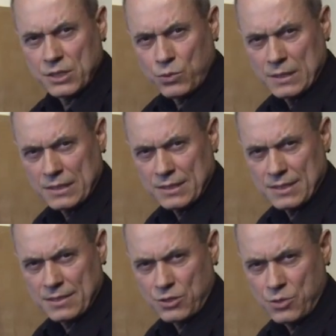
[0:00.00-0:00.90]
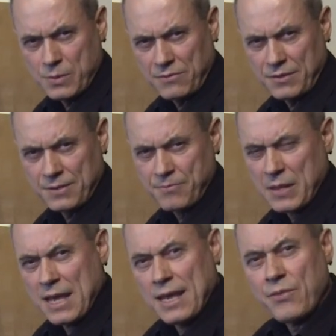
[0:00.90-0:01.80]
squares, the human feet.
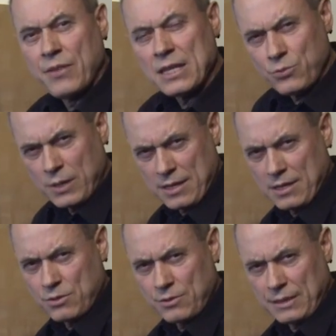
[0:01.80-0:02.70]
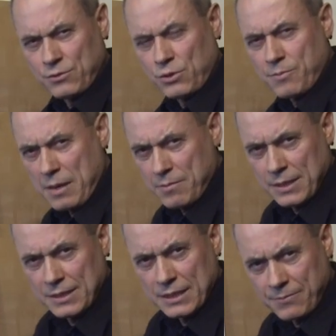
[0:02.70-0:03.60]
That's why, if you remember
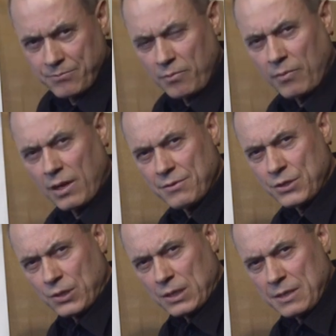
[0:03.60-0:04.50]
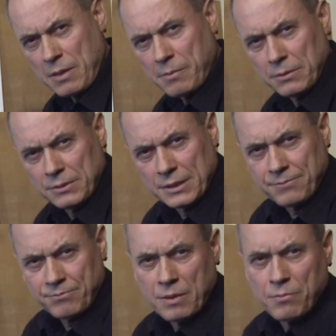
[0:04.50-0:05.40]
the video clip about the
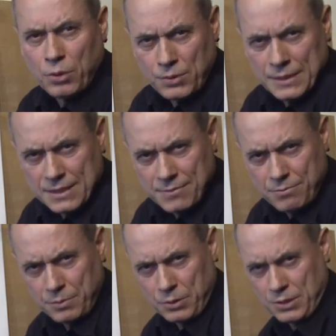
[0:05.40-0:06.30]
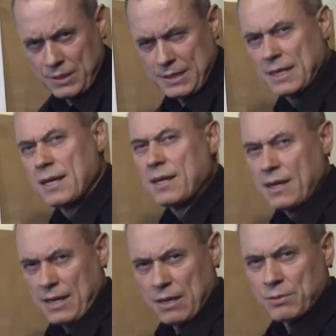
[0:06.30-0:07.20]
portraits proportions,
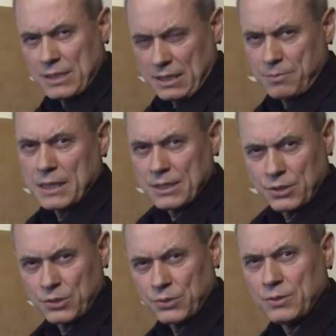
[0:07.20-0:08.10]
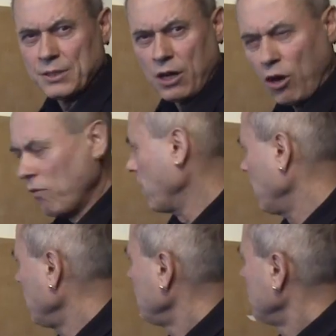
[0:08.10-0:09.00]
I was explaining you the
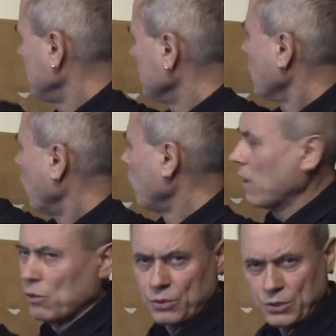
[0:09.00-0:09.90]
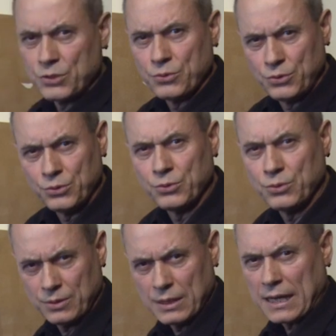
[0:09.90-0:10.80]
oval which you do
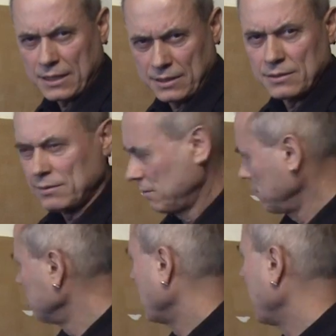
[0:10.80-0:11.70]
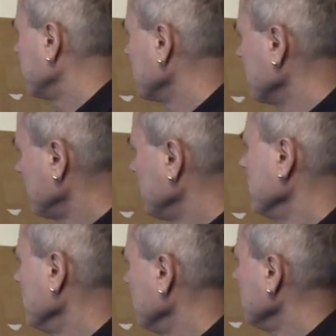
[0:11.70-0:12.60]
like after,
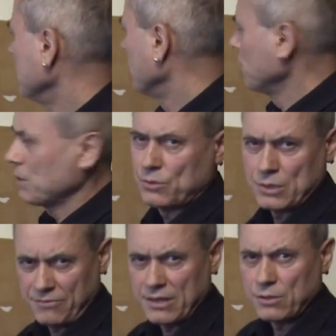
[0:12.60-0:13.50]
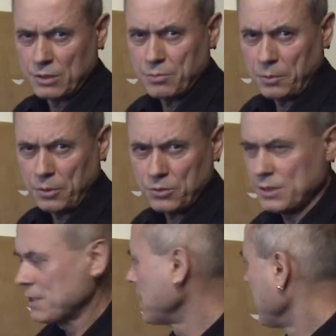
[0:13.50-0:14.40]
which we refer to the
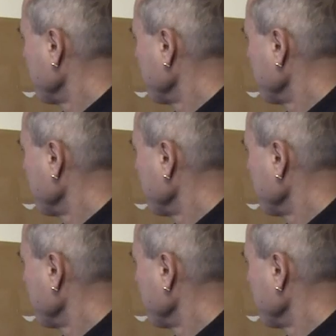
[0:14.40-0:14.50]
proportions,